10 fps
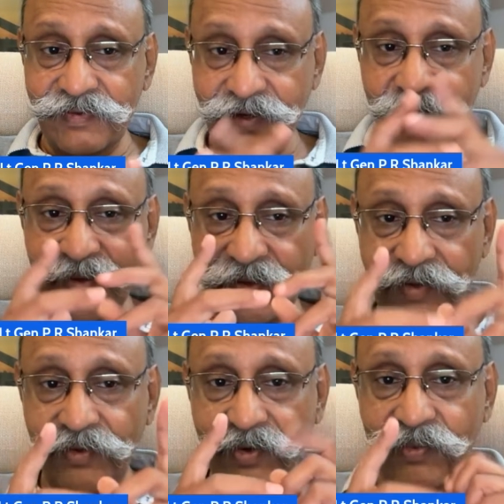Let me tell
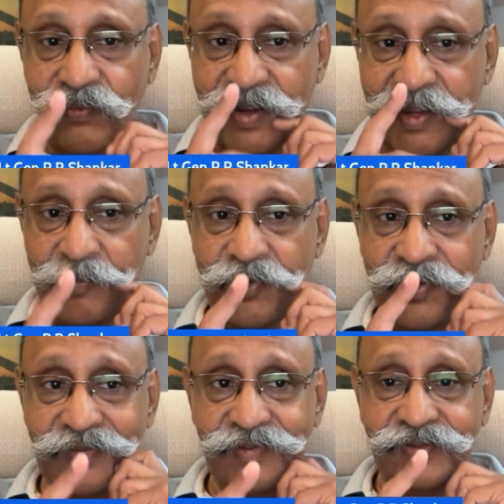you now why I am
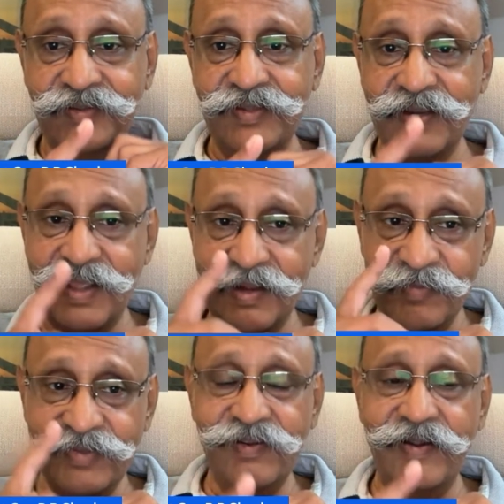doing this is there are
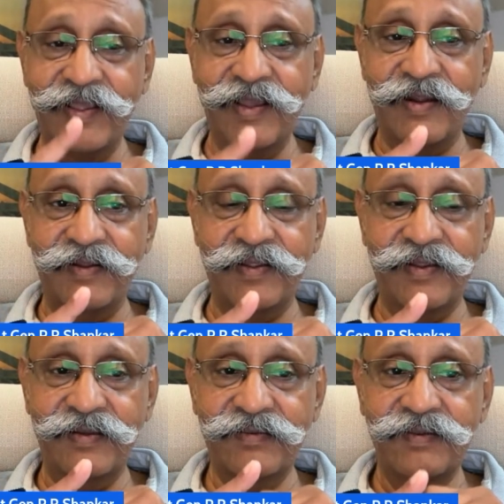misleading
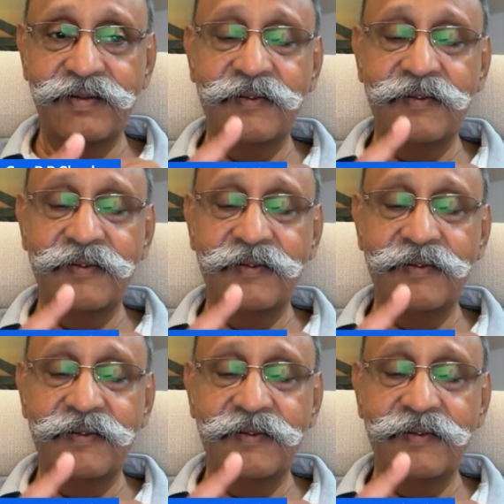articles